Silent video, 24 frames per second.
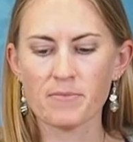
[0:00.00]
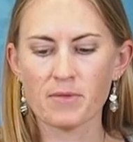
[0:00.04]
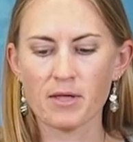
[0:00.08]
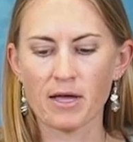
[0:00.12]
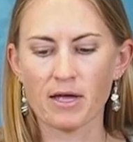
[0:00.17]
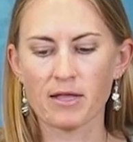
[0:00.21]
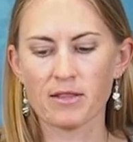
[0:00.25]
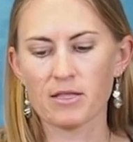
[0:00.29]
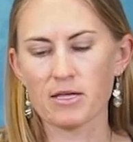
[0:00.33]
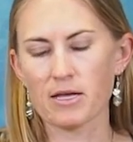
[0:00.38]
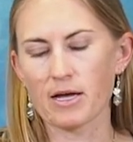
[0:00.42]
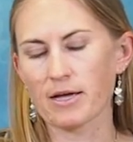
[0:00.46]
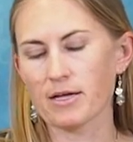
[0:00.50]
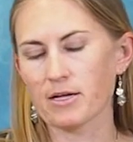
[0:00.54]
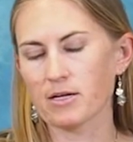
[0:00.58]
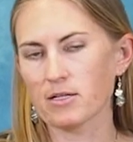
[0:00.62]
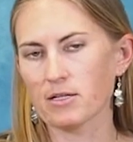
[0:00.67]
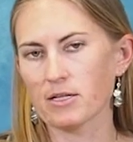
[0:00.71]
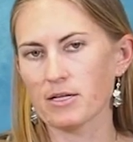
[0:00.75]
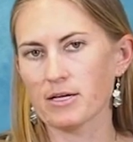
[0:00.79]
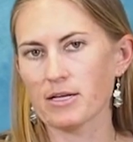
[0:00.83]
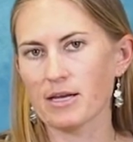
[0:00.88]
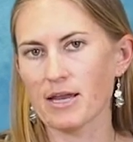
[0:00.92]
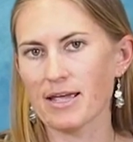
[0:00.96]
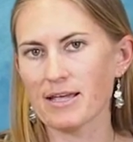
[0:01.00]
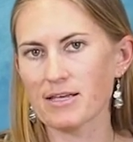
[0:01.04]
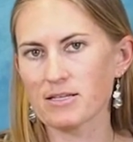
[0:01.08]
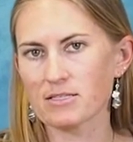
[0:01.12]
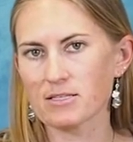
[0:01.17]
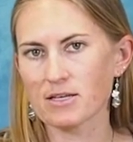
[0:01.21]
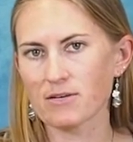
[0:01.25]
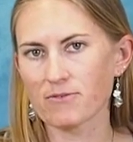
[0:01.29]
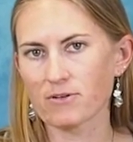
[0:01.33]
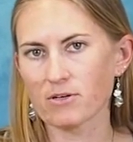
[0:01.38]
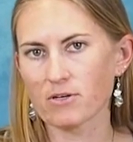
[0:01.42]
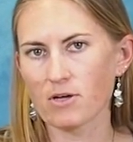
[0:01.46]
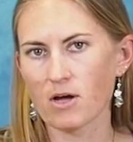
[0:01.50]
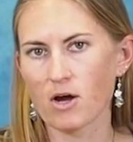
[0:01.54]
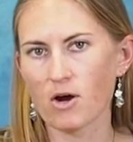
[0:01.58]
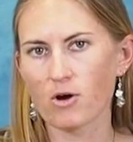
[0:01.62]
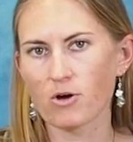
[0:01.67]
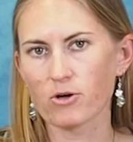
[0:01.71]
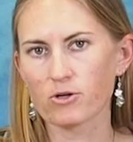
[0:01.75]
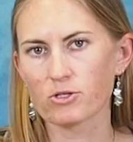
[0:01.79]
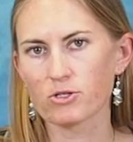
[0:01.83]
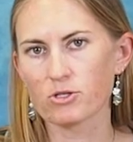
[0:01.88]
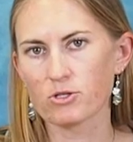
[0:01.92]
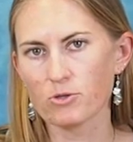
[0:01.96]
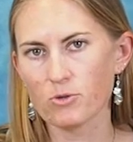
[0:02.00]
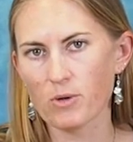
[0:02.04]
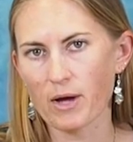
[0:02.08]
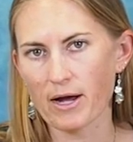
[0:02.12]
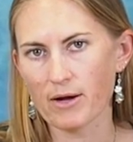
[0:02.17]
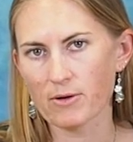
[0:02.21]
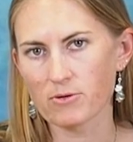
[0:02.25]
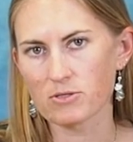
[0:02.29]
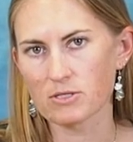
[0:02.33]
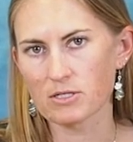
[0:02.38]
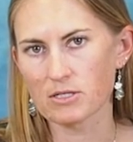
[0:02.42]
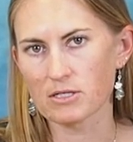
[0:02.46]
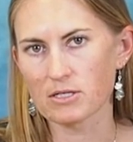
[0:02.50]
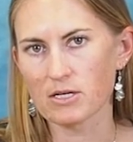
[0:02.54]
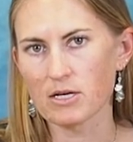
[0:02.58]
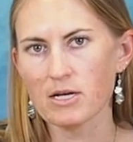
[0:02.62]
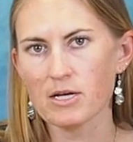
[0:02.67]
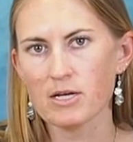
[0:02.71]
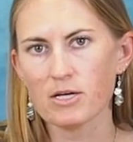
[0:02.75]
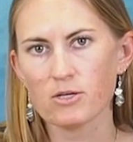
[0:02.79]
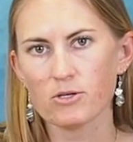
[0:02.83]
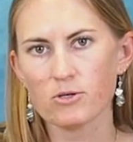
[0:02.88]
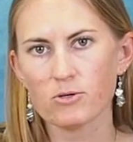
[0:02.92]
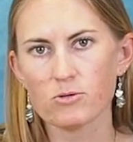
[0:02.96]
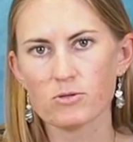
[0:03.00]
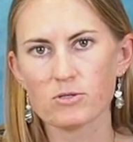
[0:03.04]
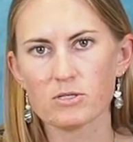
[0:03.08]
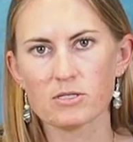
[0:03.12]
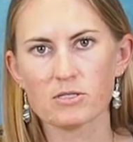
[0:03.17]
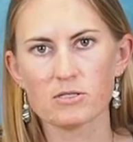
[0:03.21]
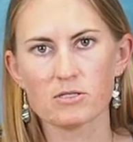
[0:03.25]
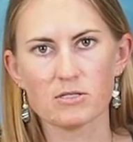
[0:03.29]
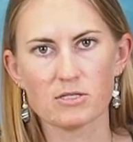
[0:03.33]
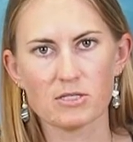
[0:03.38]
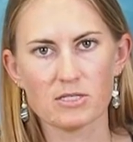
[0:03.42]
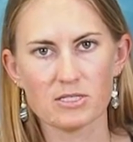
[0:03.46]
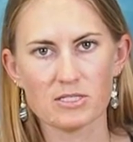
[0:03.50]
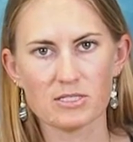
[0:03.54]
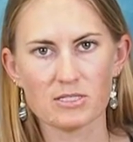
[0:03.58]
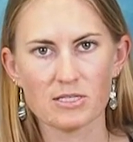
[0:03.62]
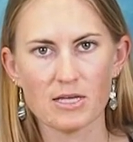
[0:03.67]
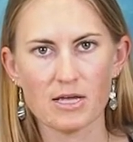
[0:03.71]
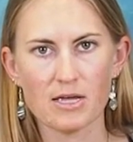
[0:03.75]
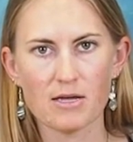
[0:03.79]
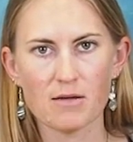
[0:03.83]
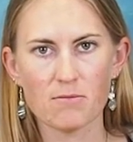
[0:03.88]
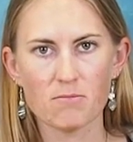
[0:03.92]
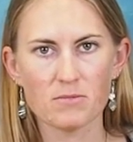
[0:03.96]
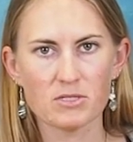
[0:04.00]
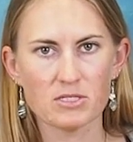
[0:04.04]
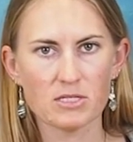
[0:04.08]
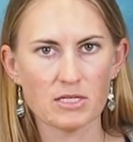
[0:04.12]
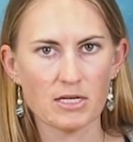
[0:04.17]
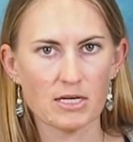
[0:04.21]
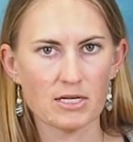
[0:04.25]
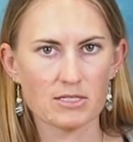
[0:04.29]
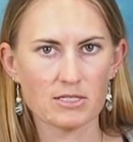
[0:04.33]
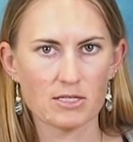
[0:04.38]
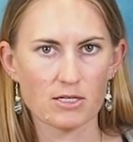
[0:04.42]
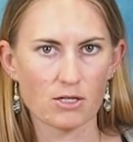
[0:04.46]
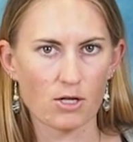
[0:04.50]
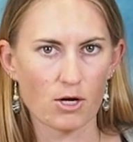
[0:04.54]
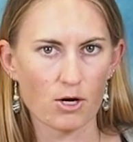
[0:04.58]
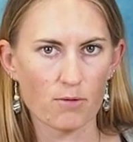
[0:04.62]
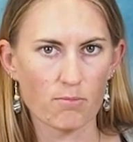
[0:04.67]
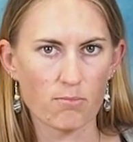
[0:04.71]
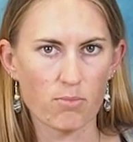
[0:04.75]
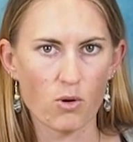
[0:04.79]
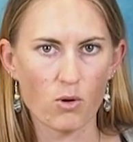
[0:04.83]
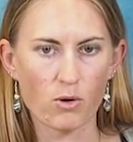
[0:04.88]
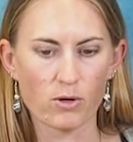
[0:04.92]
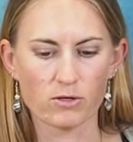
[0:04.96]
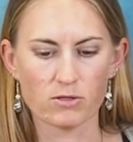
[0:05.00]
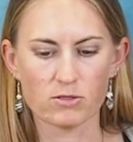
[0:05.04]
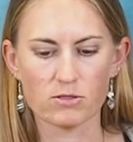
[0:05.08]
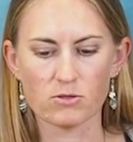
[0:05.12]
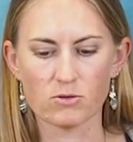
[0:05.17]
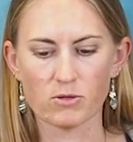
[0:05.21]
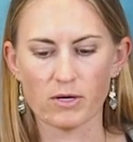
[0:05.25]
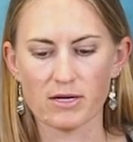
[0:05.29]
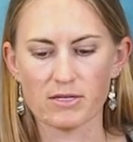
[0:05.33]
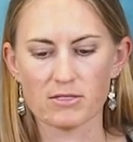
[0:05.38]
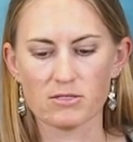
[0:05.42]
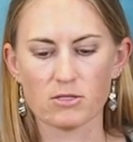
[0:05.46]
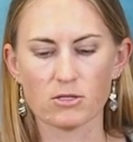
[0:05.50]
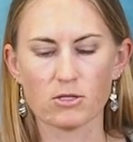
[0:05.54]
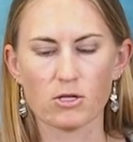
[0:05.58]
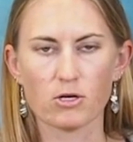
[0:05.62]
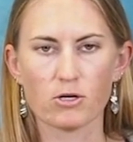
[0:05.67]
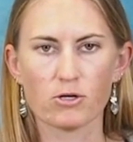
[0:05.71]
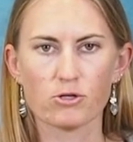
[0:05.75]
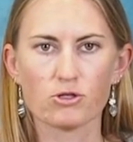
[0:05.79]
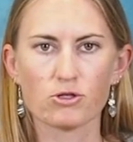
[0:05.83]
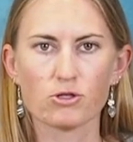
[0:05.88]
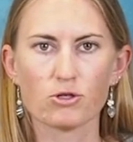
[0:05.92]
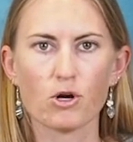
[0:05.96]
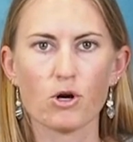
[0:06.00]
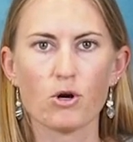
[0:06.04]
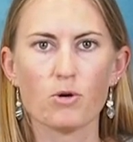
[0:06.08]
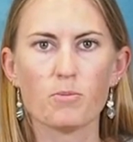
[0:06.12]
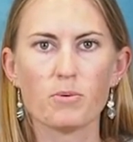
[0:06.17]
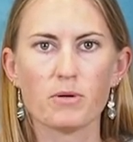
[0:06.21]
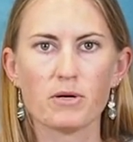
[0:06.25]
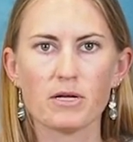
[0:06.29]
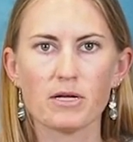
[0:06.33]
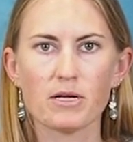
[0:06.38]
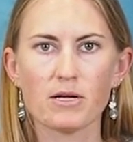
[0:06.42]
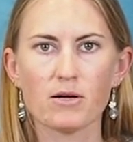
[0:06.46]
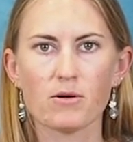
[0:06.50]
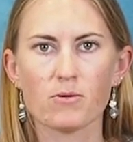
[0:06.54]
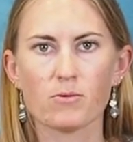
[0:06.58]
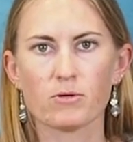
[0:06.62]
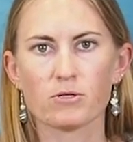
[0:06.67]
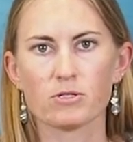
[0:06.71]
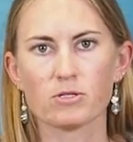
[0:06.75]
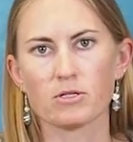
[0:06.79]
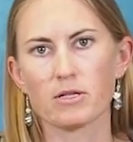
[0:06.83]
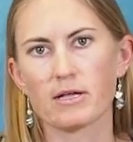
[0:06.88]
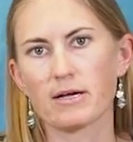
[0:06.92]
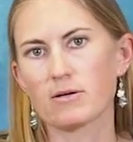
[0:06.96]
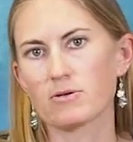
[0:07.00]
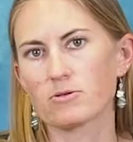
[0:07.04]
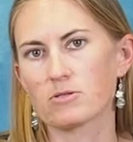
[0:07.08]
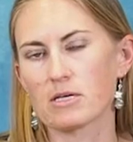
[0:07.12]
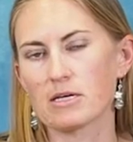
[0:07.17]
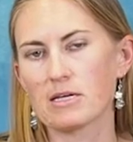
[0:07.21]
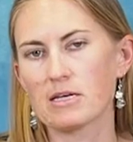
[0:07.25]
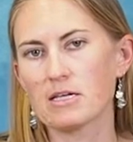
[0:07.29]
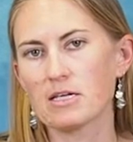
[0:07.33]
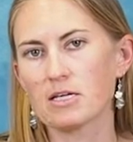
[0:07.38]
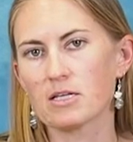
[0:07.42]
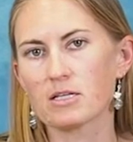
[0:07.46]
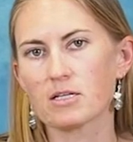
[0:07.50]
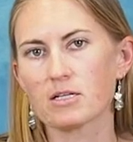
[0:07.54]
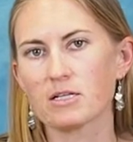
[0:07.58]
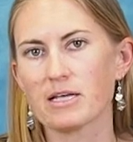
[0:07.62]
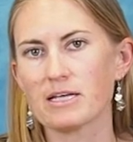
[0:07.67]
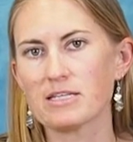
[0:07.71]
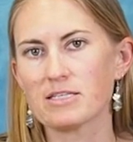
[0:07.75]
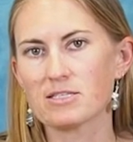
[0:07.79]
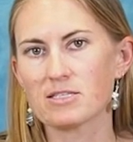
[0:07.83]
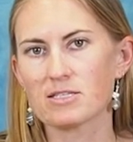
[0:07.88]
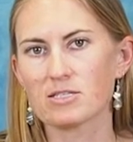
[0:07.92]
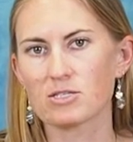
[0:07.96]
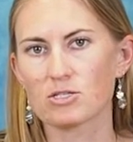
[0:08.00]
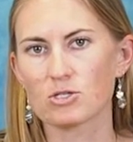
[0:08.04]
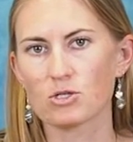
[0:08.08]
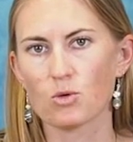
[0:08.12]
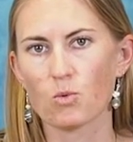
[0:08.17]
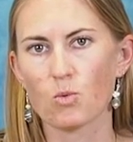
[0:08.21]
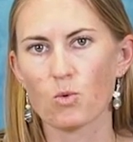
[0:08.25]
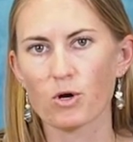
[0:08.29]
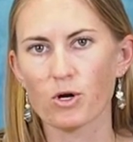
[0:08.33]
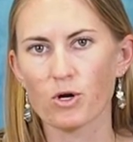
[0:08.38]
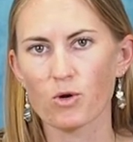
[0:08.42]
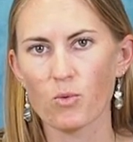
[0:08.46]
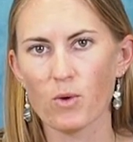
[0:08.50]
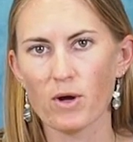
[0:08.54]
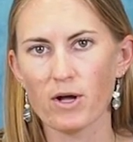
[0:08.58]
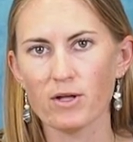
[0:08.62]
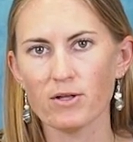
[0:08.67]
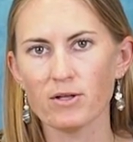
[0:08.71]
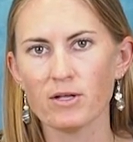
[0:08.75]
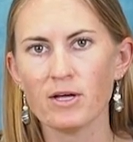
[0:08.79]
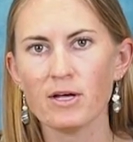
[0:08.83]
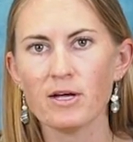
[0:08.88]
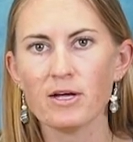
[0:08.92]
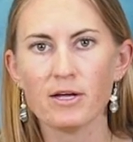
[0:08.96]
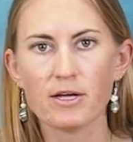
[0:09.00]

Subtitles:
And the Ikelite A7R II housing uses the same DSLR port, so it has a larger opening, which allows any of the lenses to work well,